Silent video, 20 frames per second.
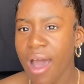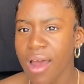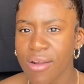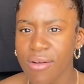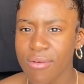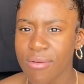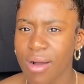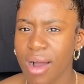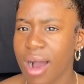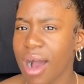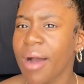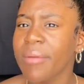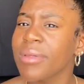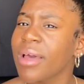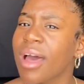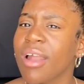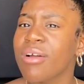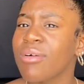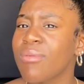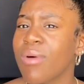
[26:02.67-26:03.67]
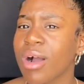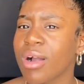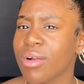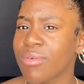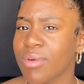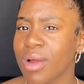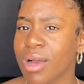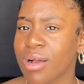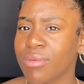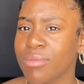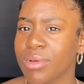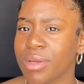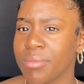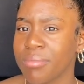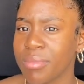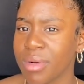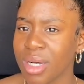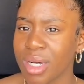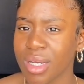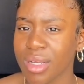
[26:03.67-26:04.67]
don't walk around with a
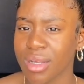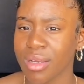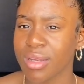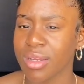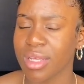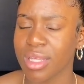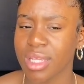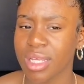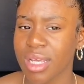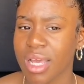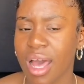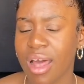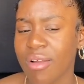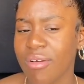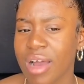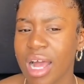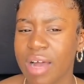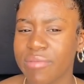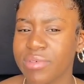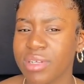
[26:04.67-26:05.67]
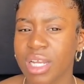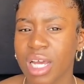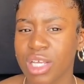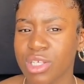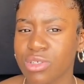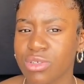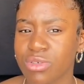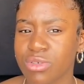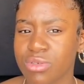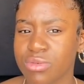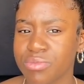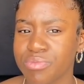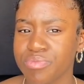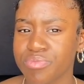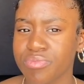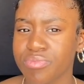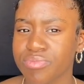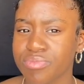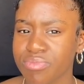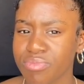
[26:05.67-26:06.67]
mug or nothing. I don't have a natural
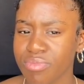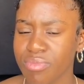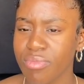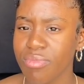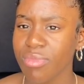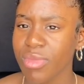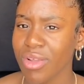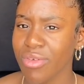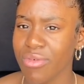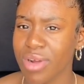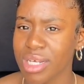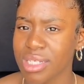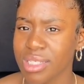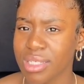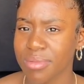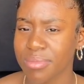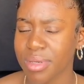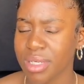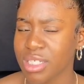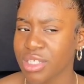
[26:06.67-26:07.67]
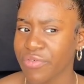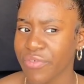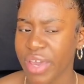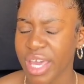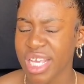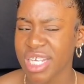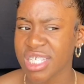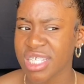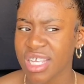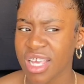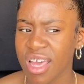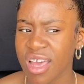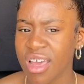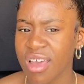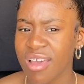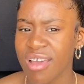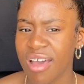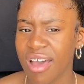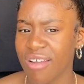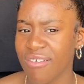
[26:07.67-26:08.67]
resting bitch face.
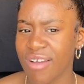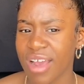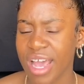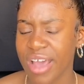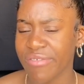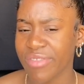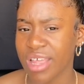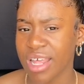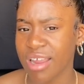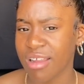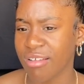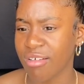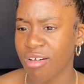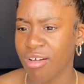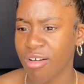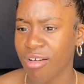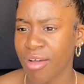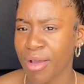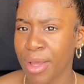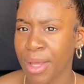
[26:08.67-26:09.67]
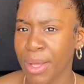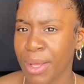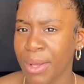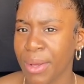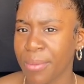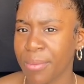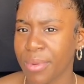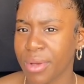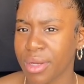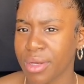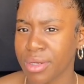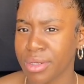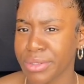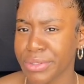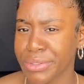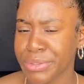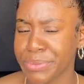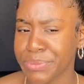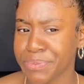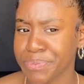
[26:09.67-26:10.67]
I don't have that at all. But
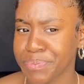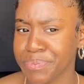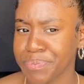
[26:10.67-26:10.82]
I